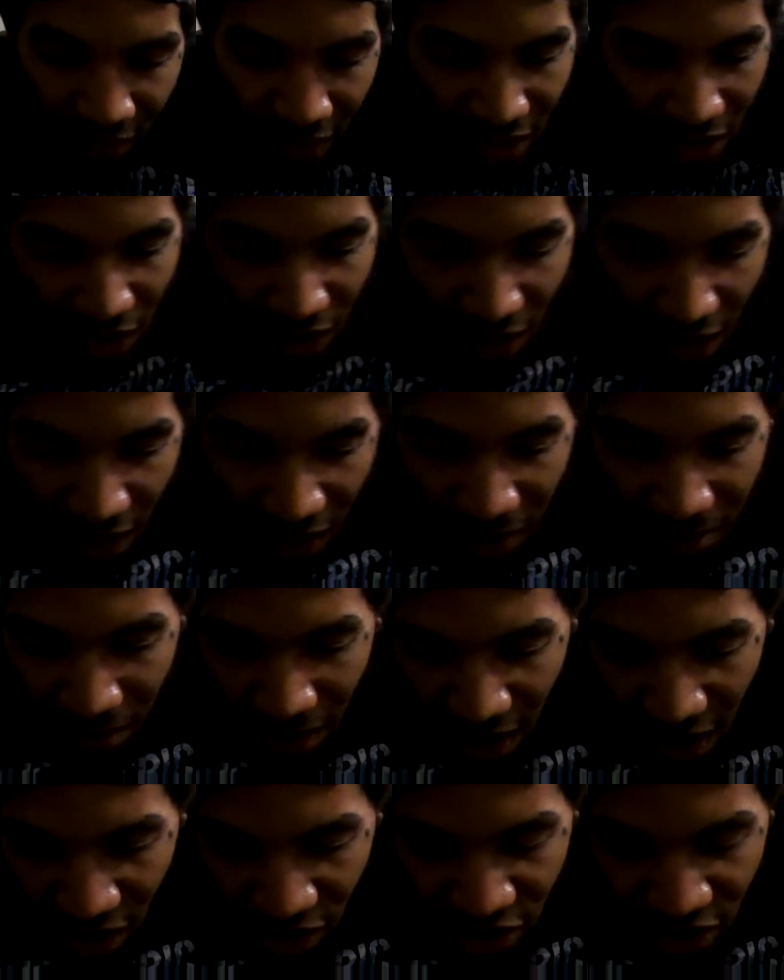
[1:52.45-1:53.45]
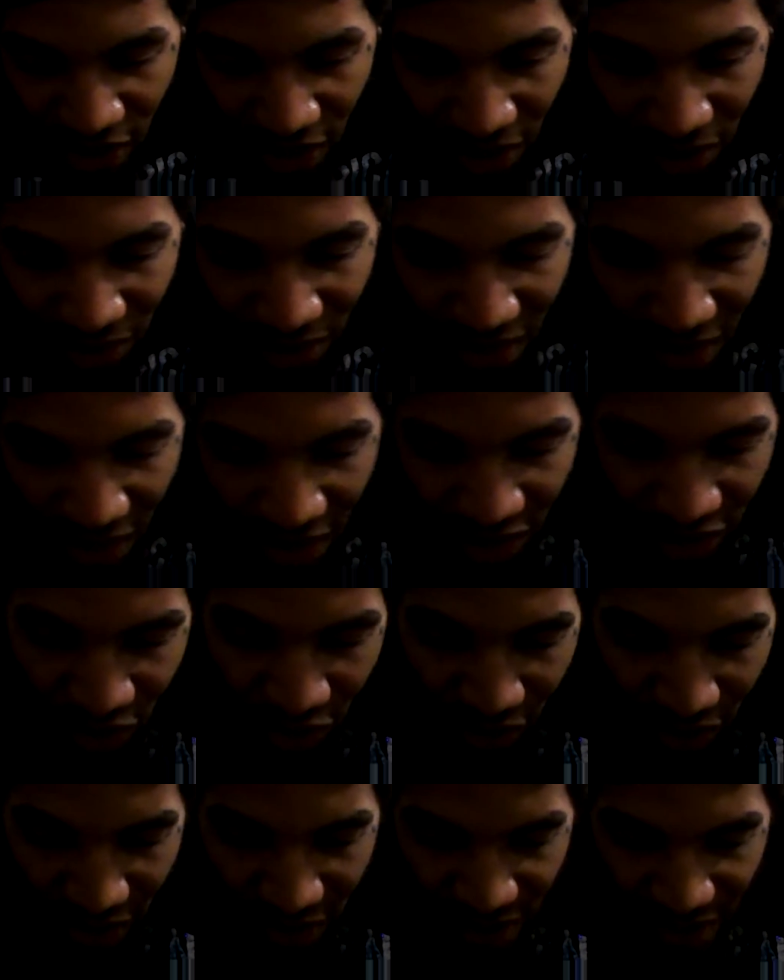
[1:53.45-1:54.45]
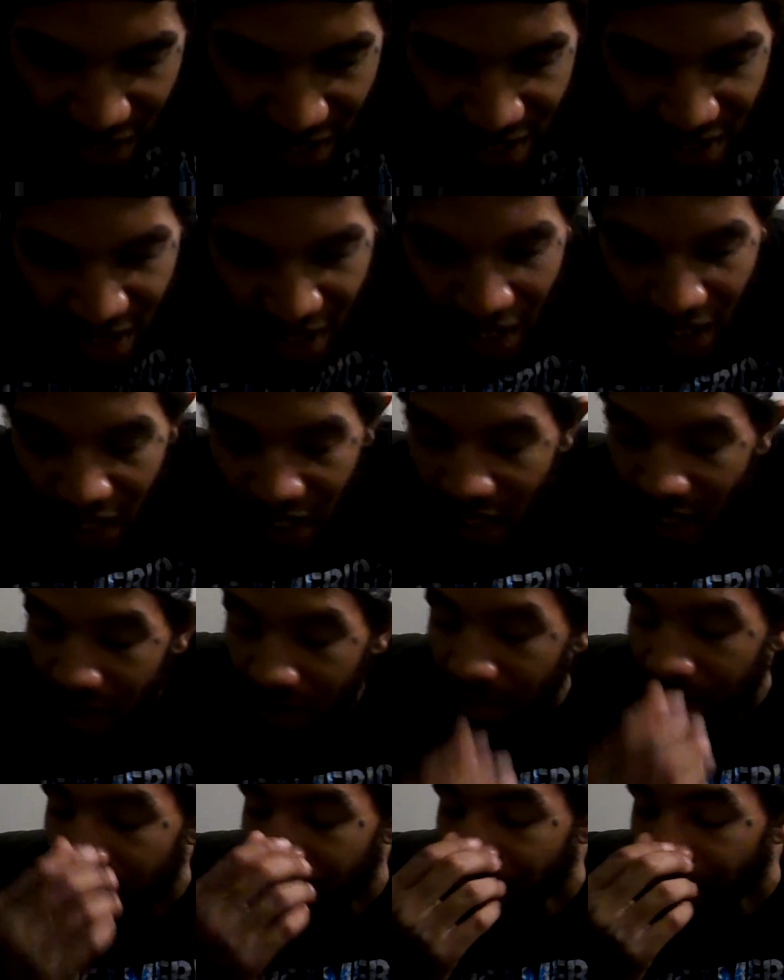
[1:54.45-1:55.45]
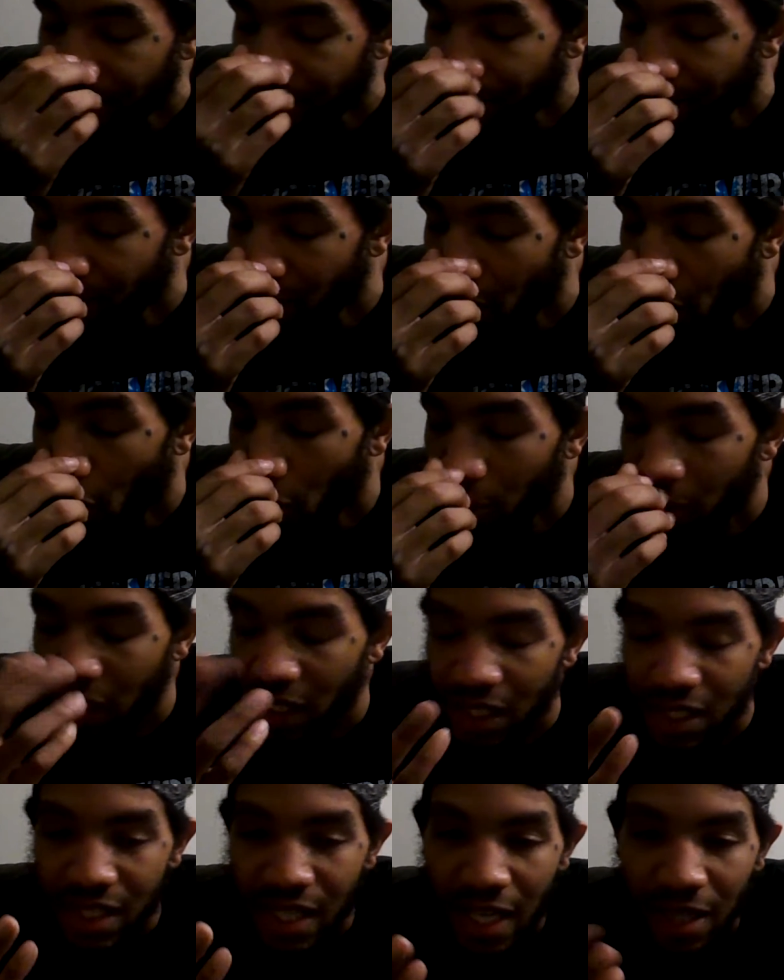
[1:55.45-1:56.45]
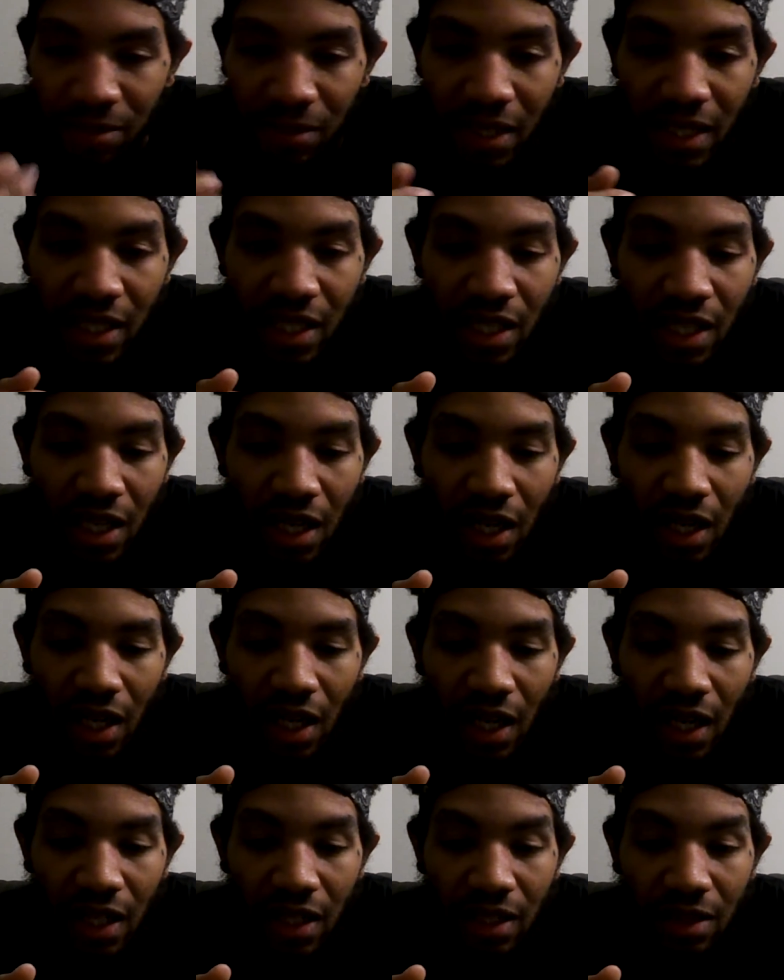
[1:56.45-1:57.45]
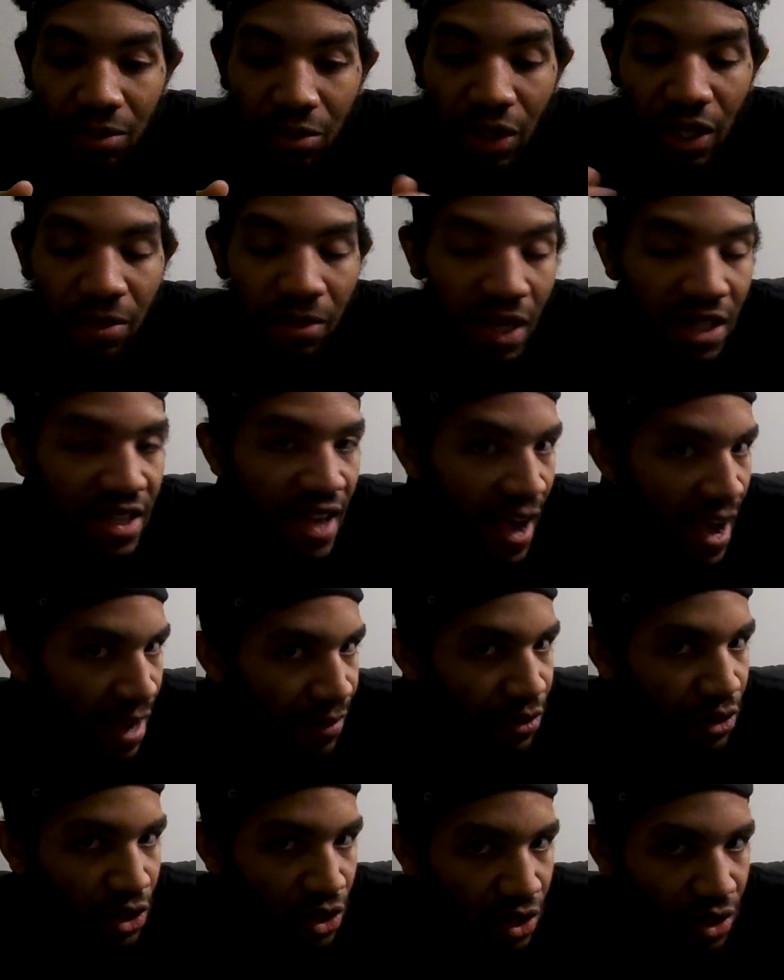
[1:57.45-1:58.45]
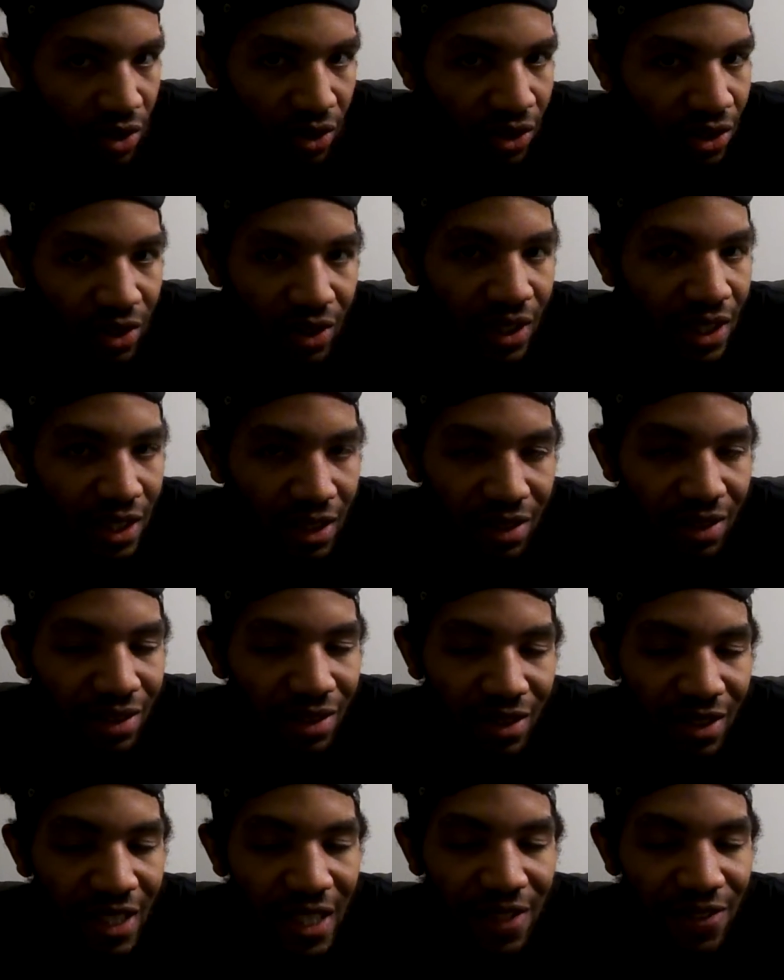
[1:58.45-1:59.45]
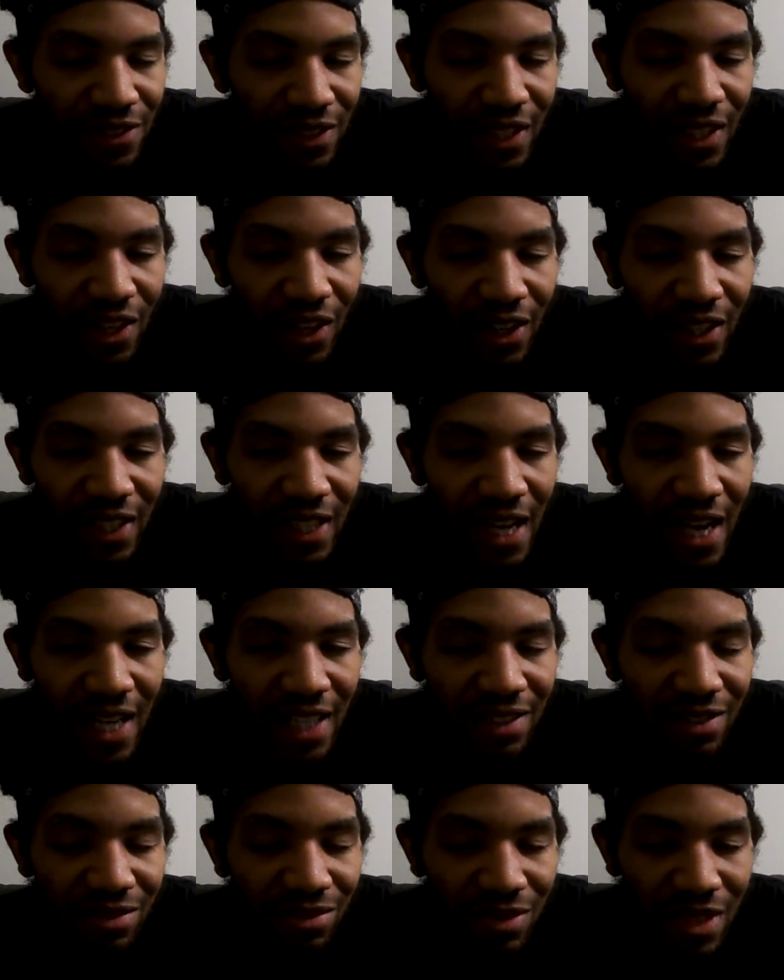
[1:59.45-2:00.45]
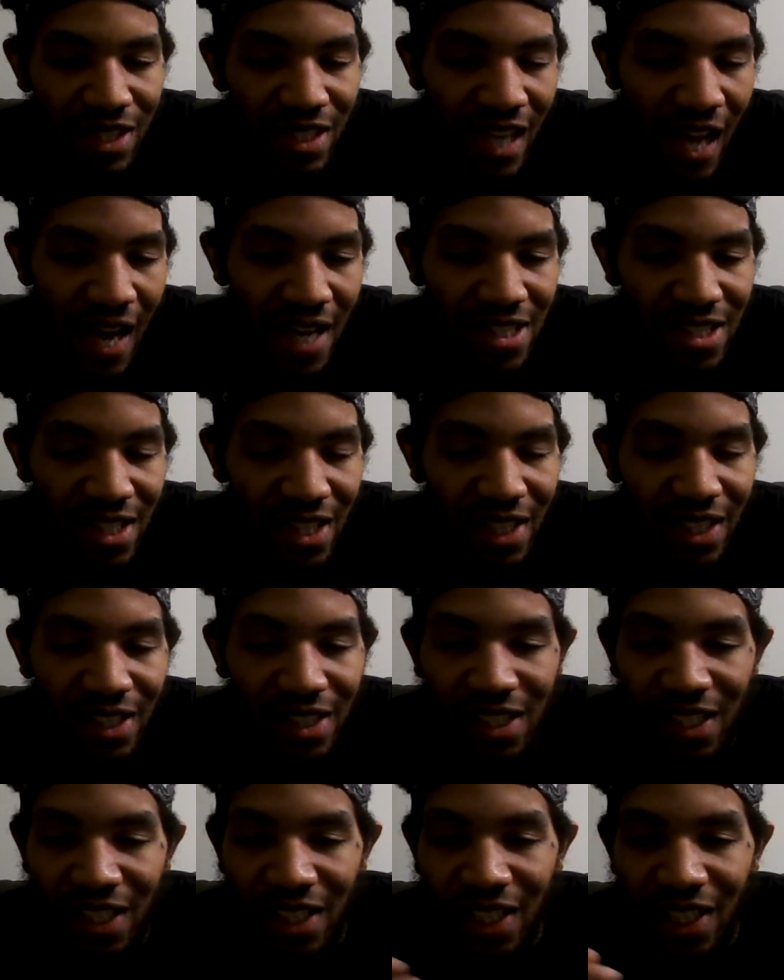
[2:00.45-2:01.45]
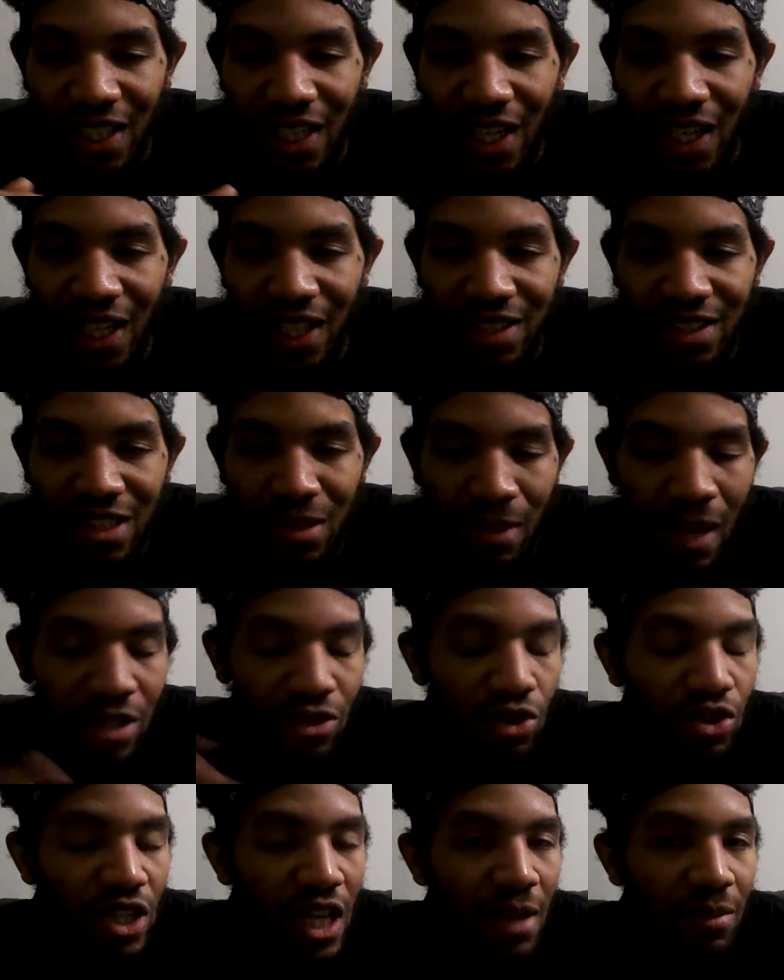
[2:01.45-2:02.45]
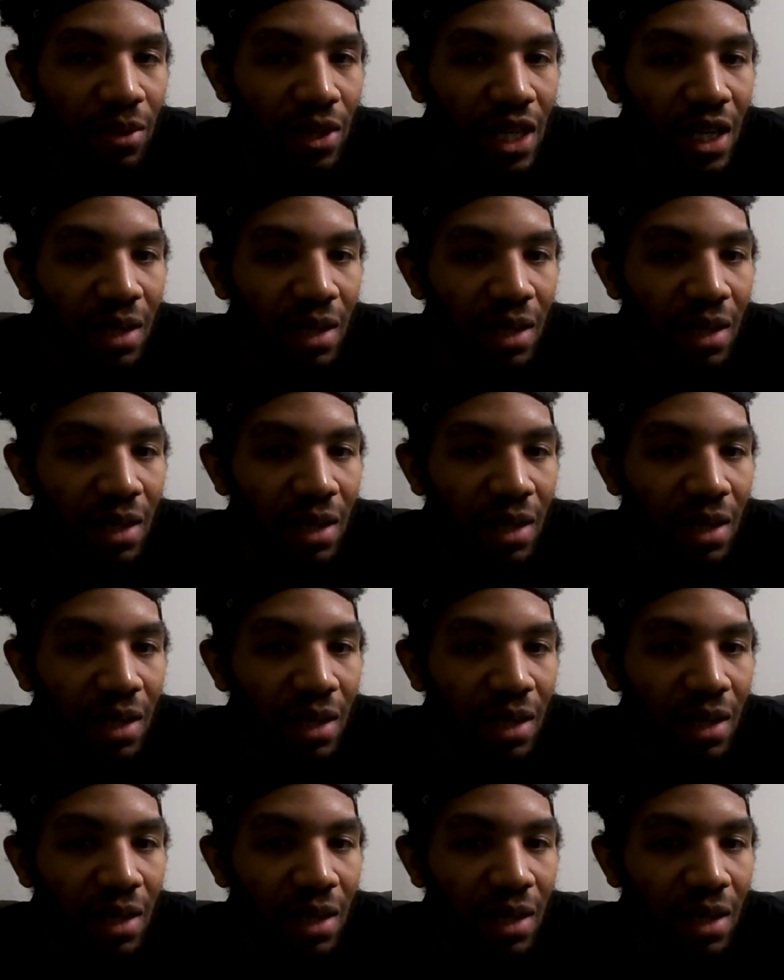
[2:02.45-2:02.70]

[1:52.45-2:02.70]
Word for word: you know, um, also during this um, opening segment, uh, pretty much after Keith Lee already got his ass kicked. Uh, Tommaso Ciampa